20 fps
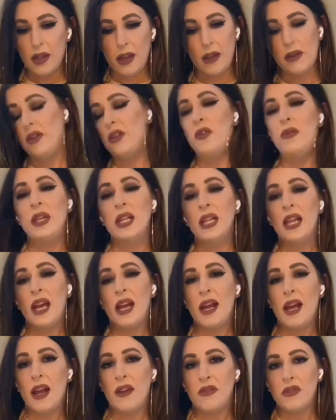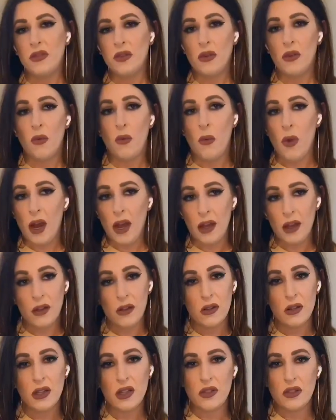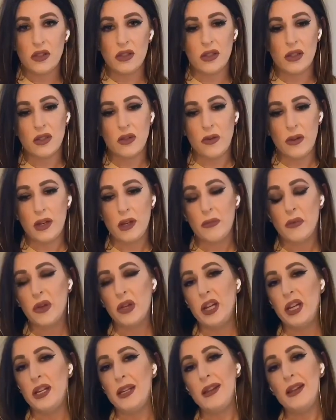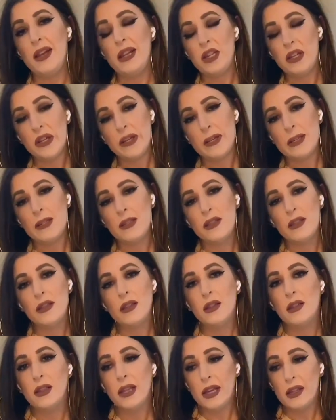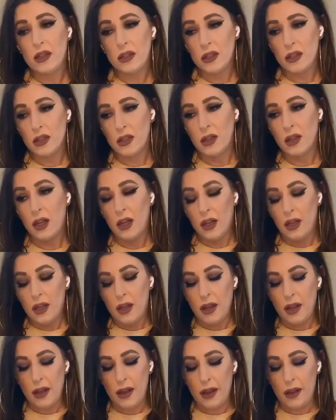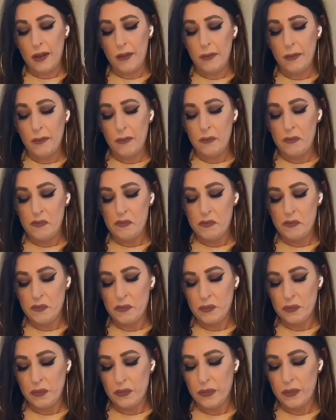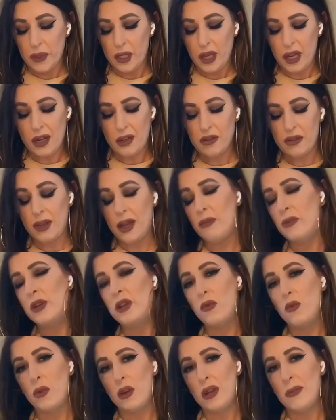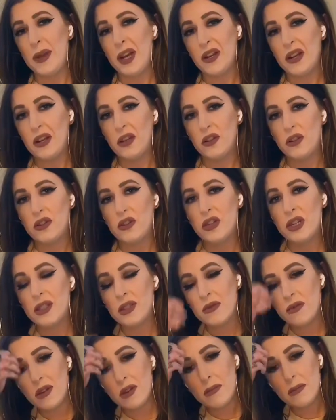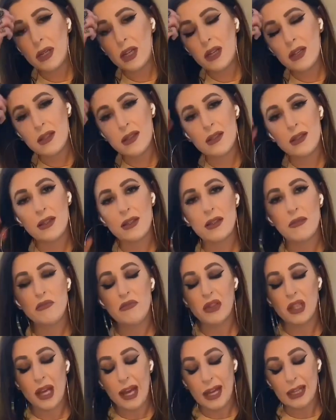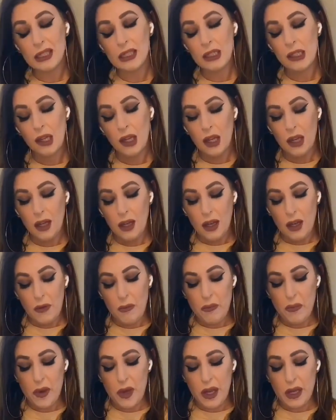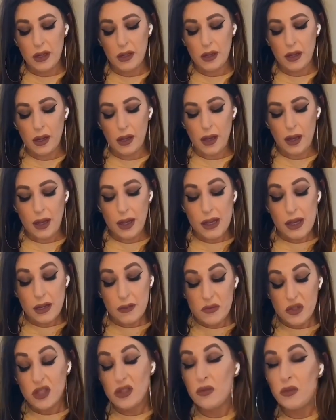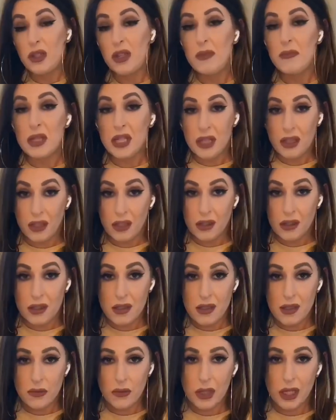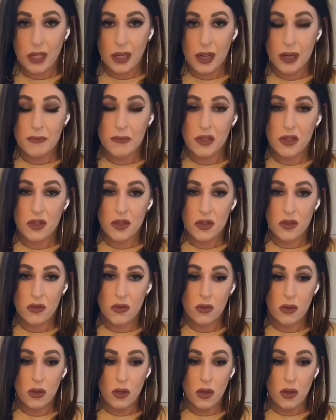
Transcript: doing that after a while is just going to put indentions in the leather. I wouldn't worry about color transfer because this is black, but I am just really meticulous when it comes to